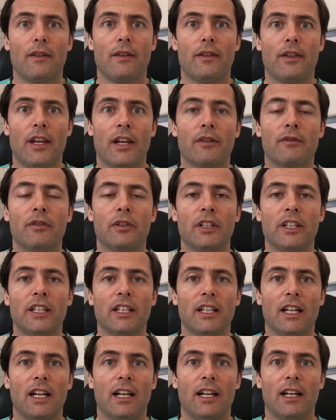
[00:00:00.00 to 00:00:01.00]

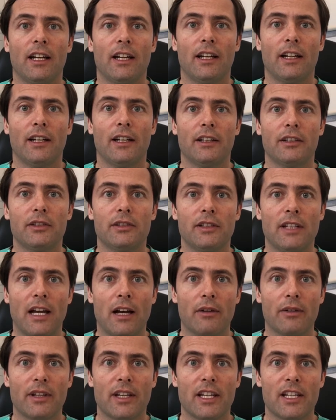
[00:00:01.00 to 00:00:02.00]
thankfully
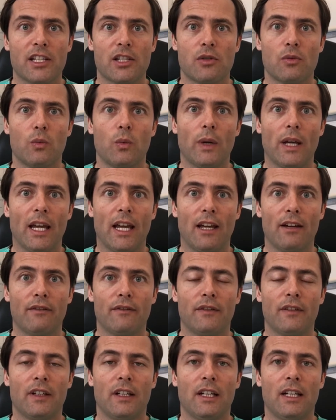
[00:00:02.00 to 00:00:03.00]
nowadays we
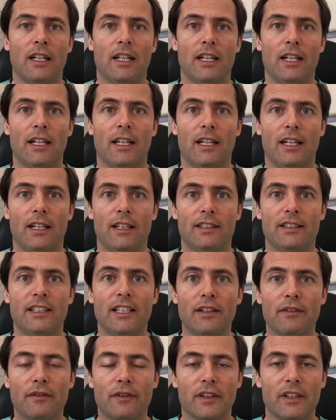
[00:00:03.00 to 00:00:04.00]
have
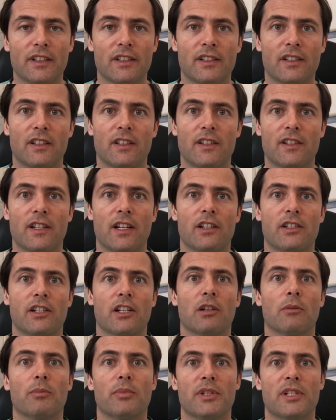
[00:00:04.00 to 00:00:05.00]
different
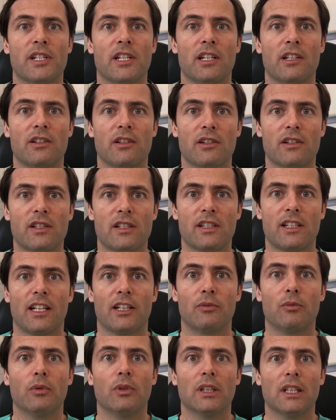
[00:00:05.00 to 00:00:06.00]
surgical procedures
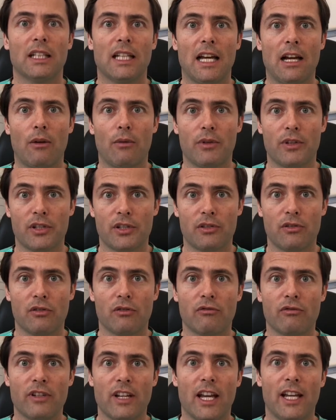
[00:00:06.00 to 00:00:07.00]
that will allow us to
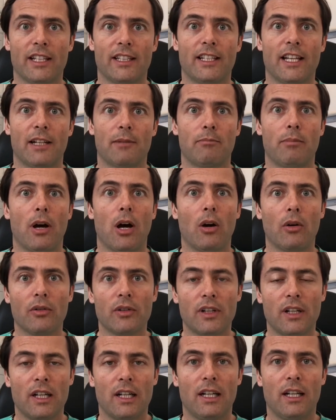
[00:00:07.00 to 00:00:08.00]
create that bone.
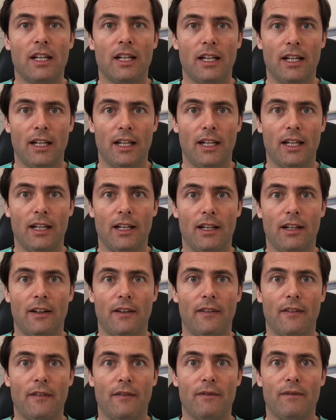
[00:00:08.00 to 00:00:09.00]

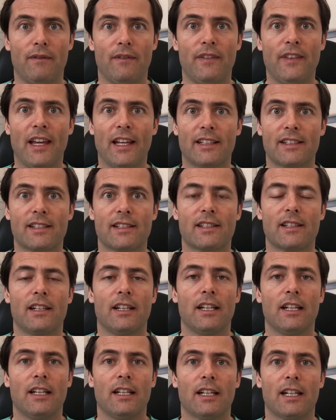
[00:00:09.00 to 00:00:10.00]
That
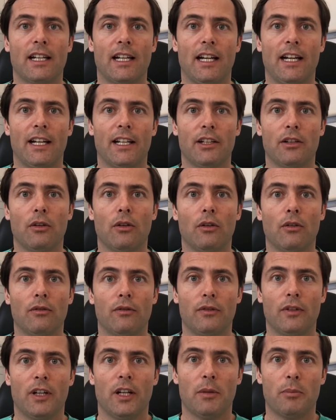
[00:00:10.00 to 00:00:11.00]
kind
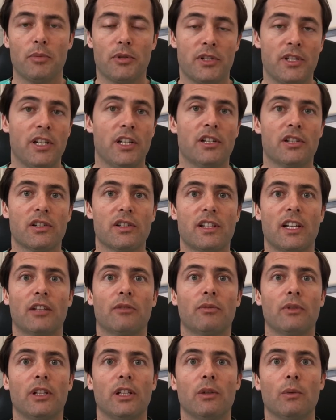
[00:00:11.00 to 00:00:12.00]
of procedures that
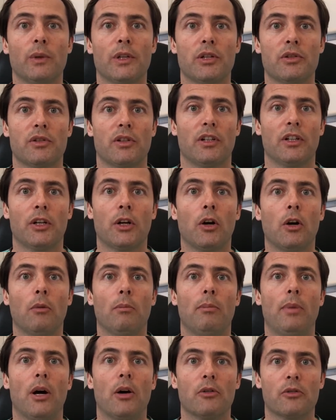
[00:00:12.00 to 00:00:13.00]
we usually call
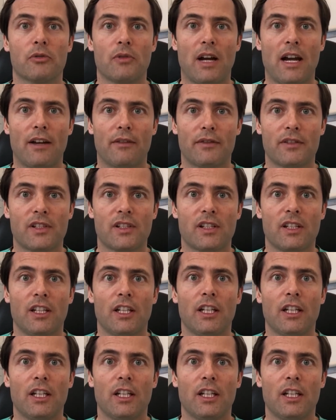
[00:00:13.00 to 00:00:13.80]
bone grafts.